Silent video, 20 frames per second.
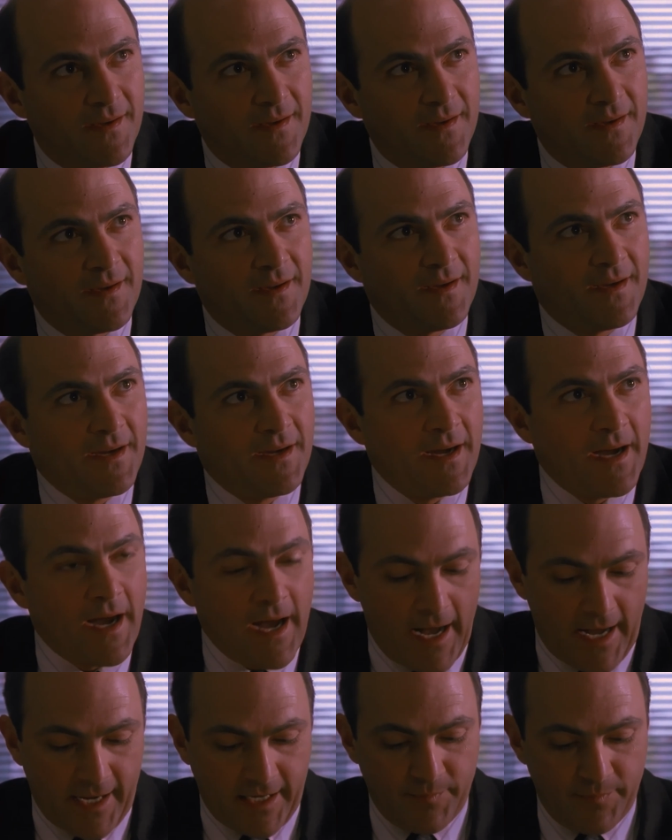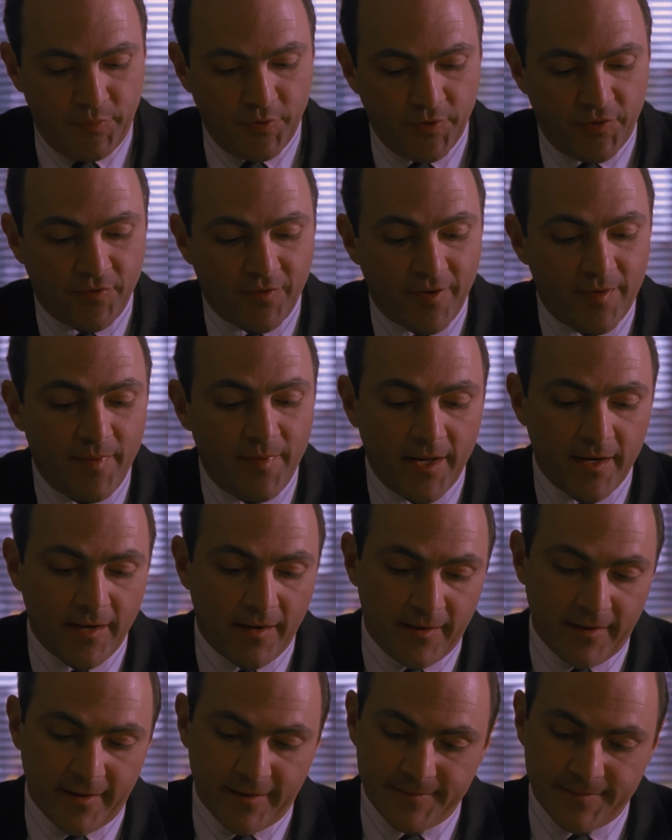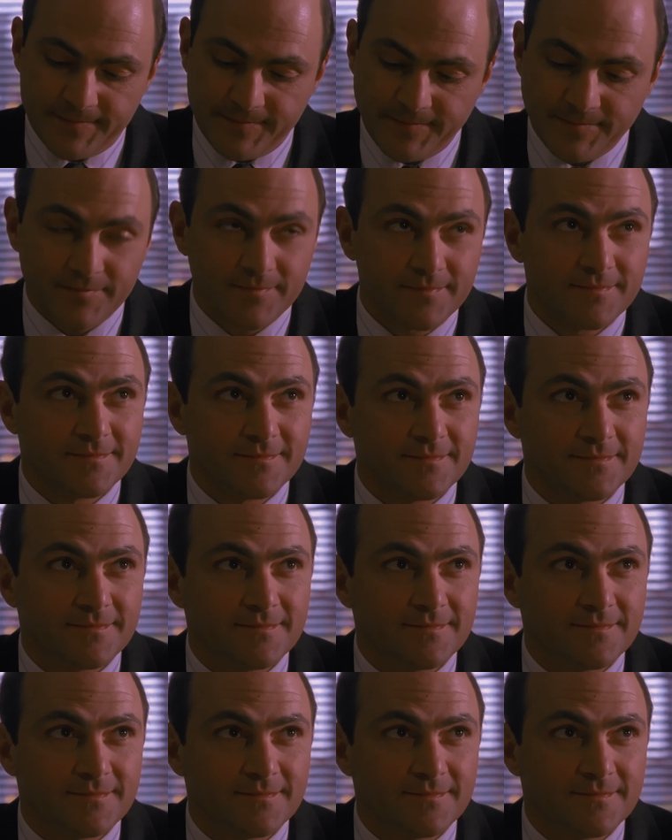him $20,000 if he finds Laura in a few days.